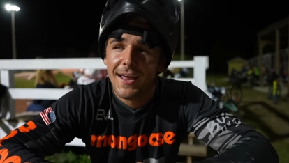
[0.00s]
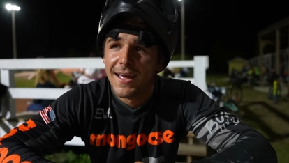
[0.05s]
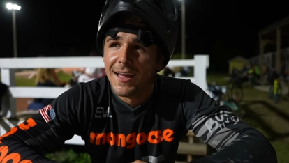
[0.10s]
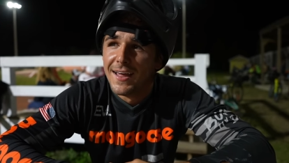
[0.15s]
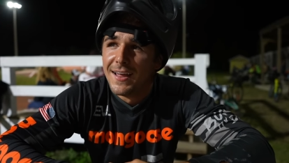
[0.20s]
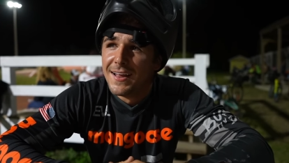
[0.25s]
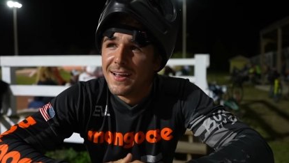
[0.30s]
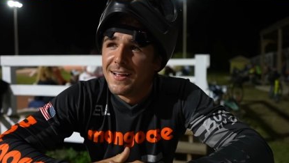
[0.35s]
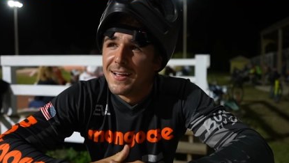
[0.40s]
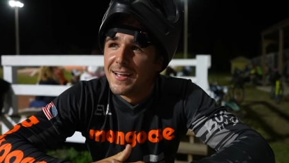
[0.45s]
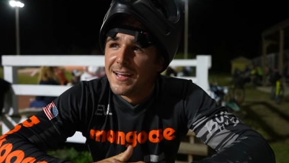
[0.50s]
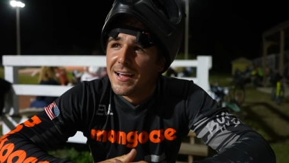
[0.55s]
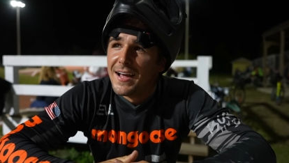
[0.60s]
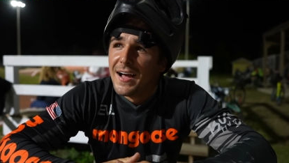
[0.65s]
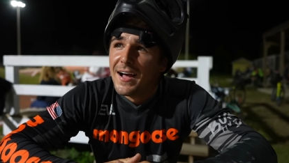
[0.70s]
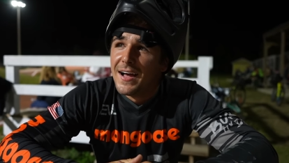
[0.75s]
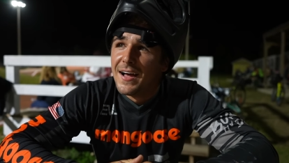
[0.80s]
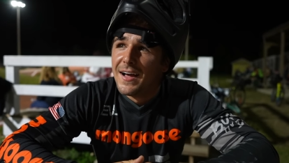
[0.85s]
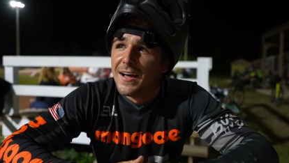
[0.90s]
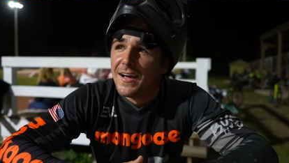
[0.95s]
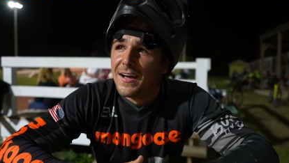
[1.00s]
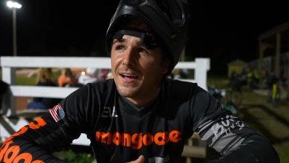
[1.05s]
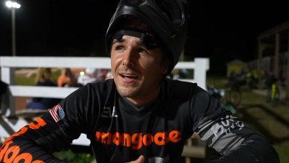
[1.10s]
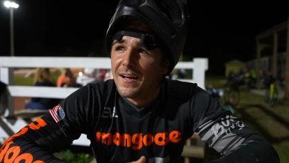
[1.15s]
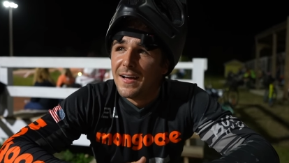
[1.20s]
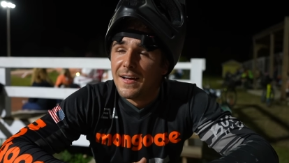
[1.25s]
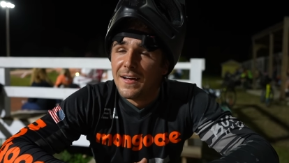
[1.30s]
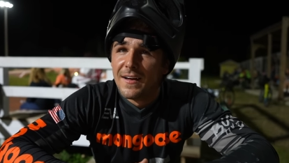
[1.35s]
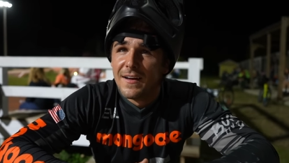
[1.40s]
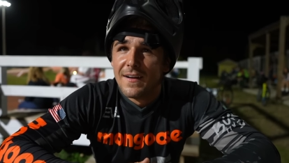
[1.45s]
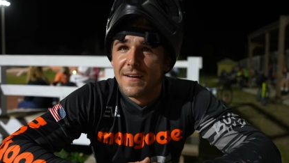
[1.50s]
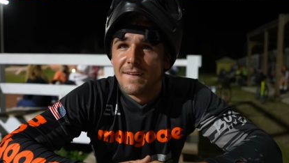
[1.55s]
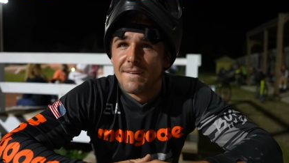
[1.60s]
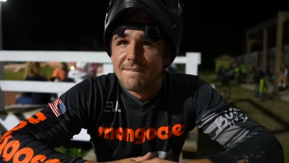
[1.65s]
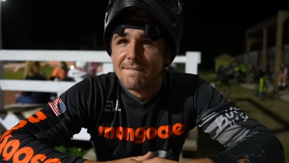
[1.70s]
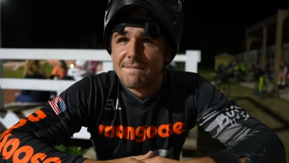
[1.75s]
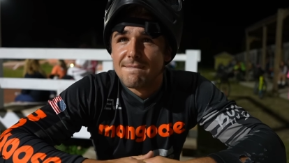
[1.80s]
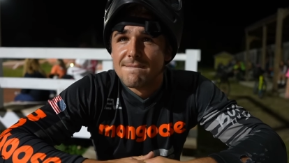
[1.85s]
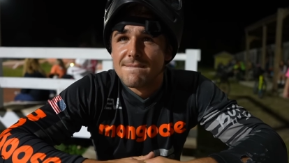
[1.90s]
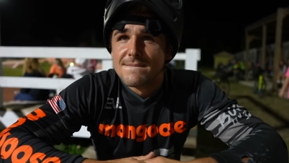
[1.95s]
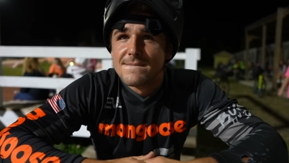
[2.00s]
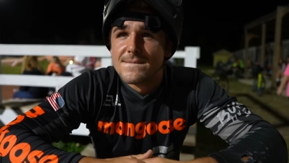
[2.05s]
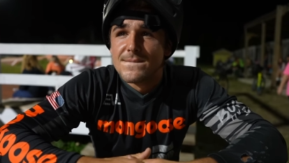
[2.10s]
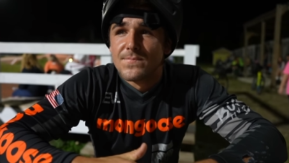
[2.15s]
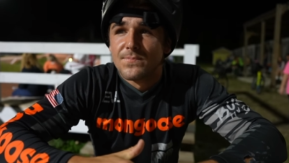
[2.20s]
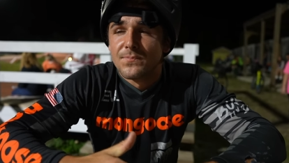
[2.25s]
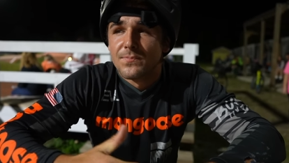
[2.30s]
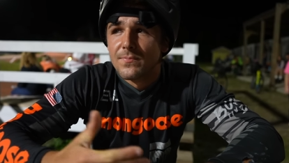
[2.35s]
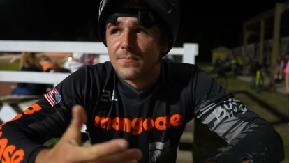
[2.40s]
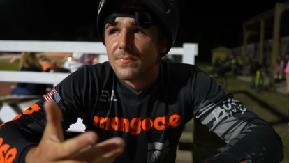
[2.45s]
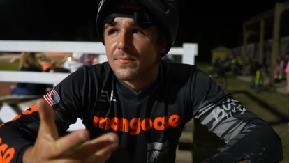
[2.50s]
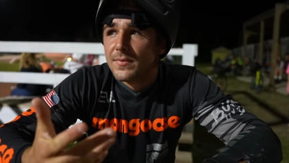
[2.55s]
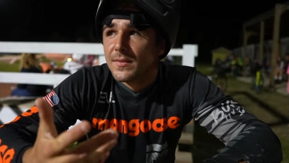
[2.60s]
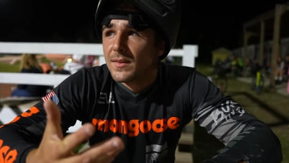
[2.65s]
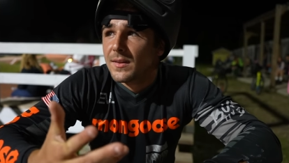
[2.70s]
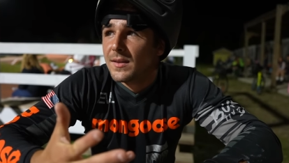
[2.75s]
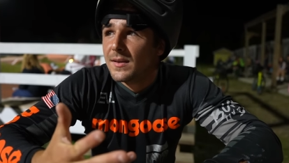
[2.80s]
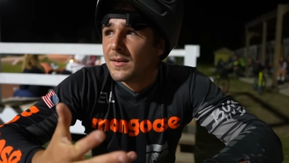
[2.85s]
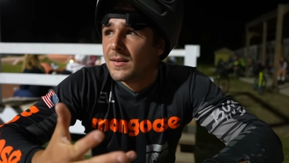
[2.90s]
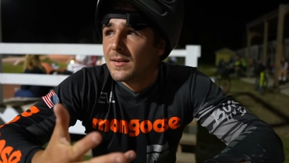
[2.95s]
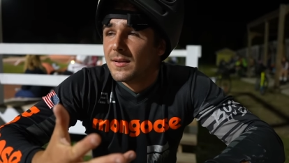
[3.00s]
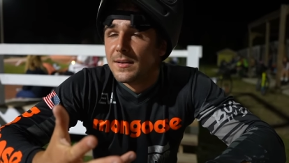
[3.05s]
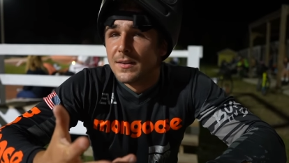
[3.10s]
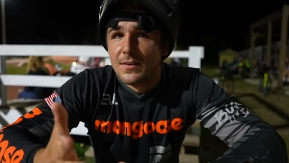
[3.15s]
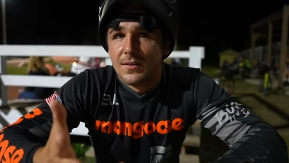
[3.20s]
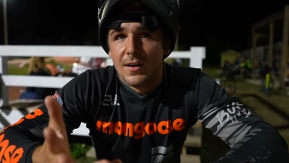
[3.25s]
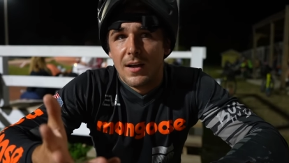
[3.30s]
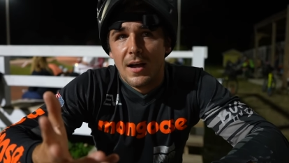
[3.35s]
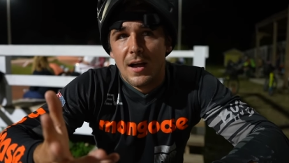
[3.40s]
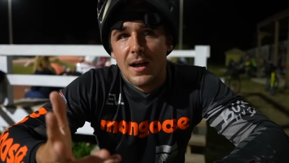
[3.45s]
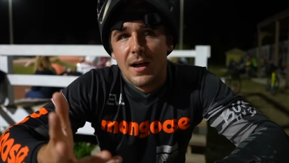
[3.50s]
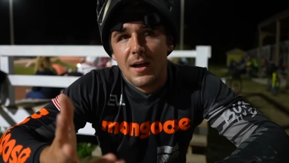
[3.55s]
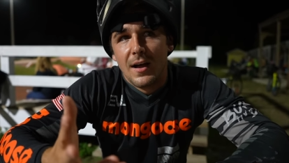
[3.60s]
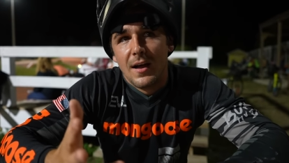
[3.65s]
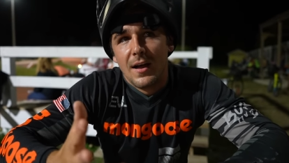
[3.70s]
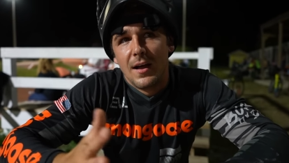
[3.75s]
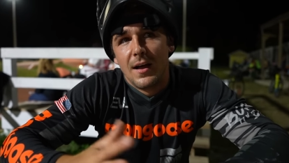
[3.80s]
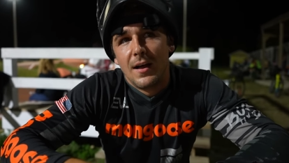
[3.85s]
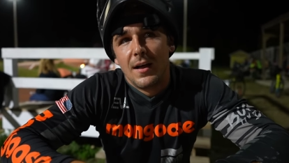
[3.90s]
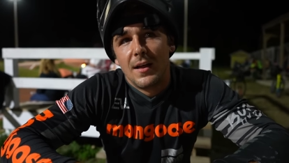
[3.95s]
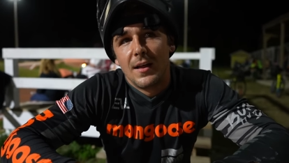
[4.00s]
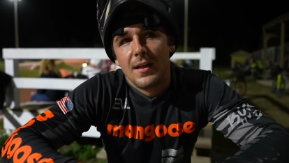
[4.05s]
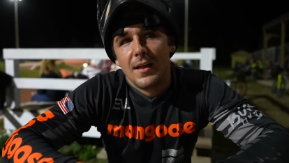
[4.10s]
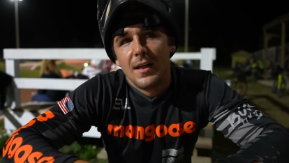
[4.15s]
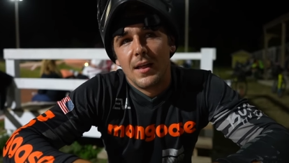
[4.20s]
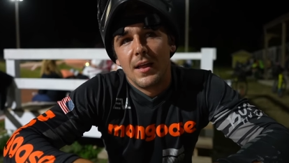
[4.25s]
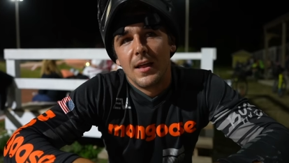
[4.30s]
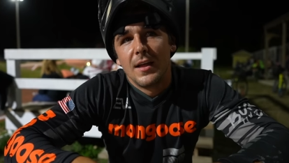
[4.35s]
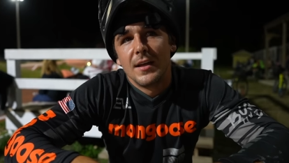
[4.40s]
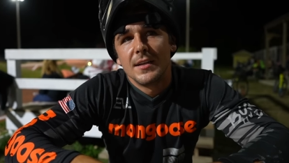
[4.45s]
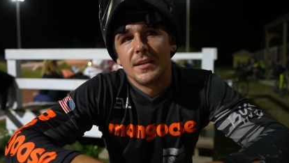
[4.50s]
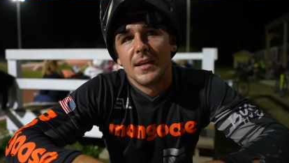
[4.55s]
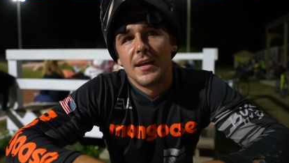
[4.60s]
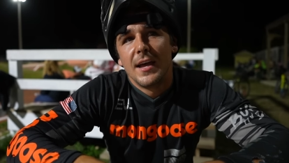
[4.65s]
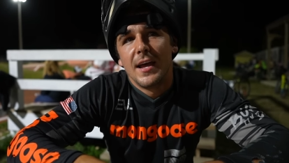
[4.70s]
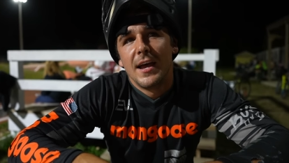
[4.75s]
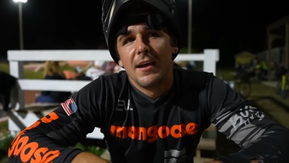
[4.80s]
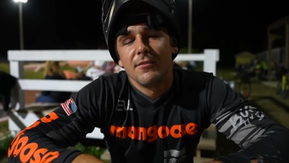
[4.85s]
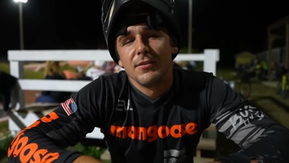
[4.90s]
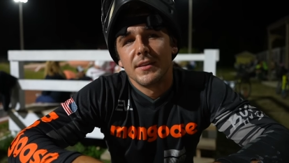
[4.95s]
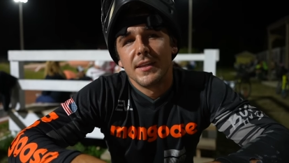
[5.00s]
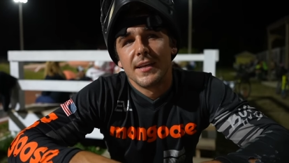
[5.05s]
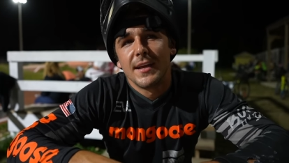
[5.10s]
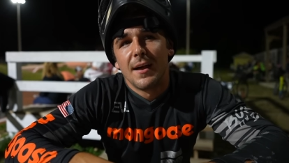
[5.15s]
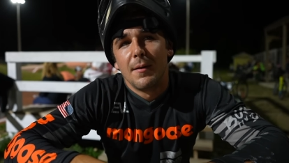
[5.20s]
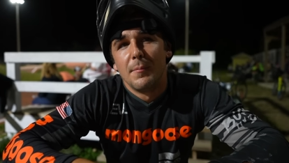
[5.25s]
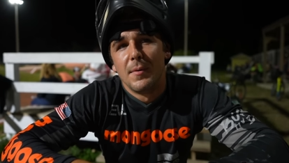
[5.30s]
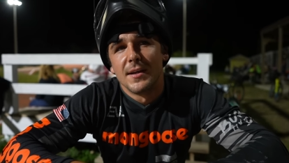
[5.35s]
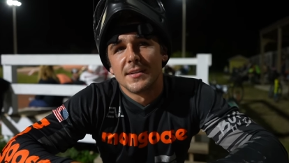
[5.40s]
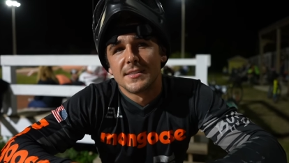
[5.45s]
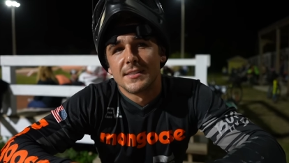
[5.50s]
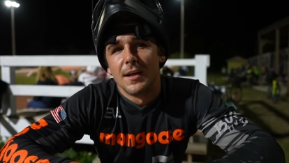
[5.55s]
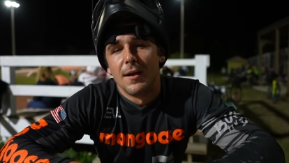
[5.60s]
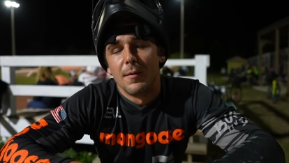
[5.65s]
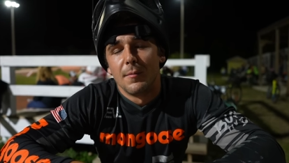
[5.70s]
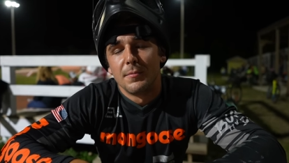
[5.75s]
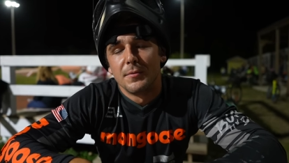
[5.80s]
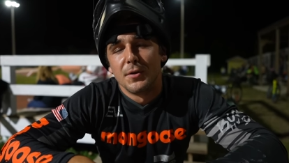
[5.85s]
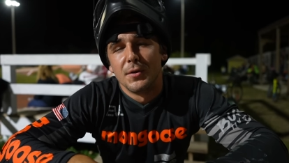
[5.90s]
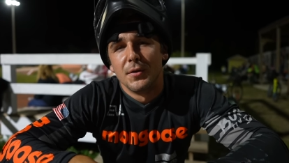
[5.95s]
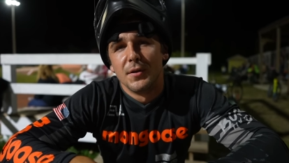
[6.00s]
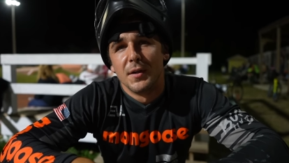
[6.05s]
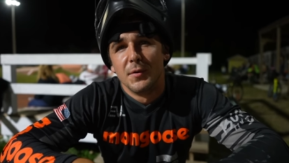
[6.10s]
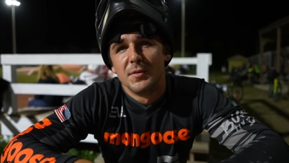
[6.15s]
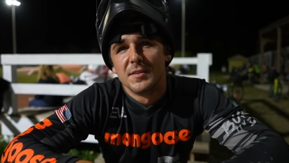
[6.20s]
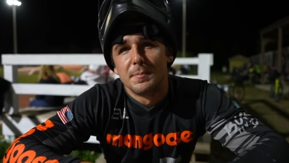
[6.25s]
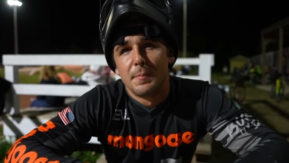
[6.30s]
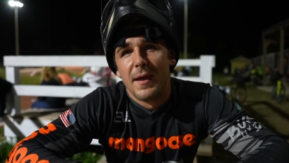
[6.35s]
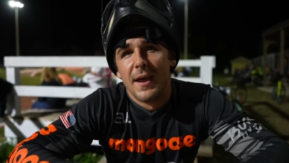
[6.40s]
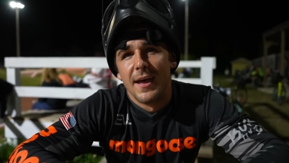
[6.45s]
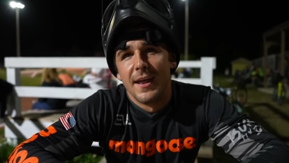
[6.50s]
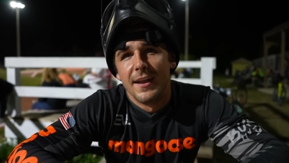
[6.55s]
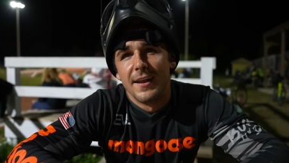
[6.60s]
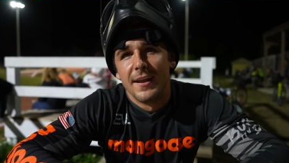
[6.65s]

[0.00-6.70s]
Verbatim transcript: Let's talk about the first straightaway into the turn because I know you were super nervous about that. Everything got messed up. and, it was bad.